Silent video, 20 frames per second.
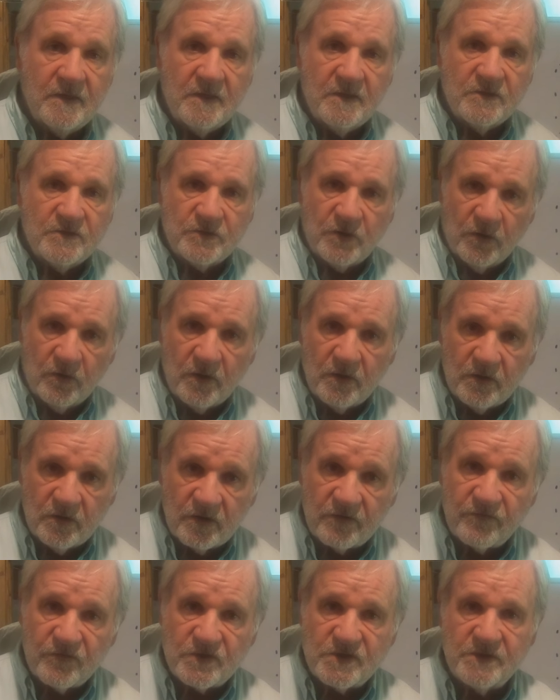So
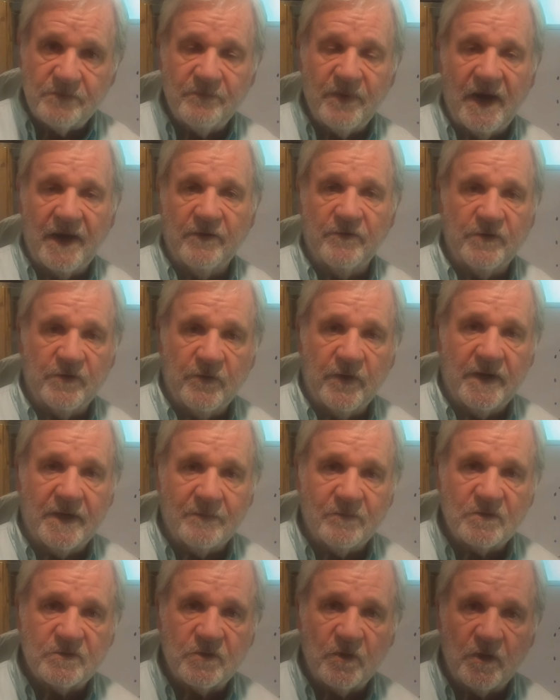look for some
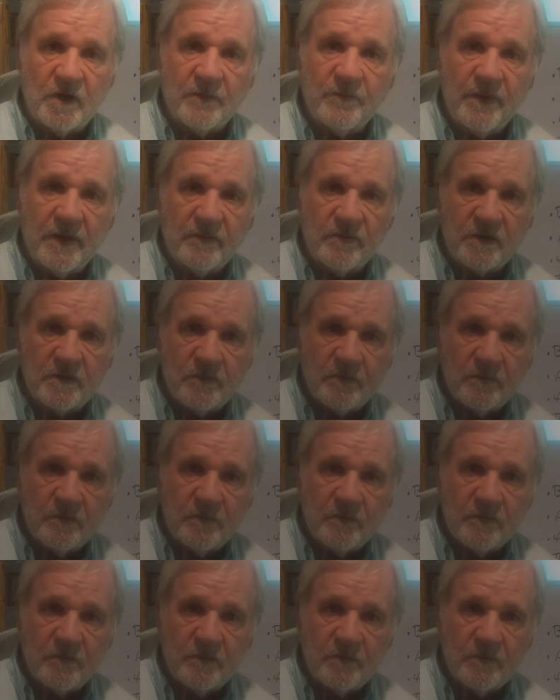biodegradable toilet paper.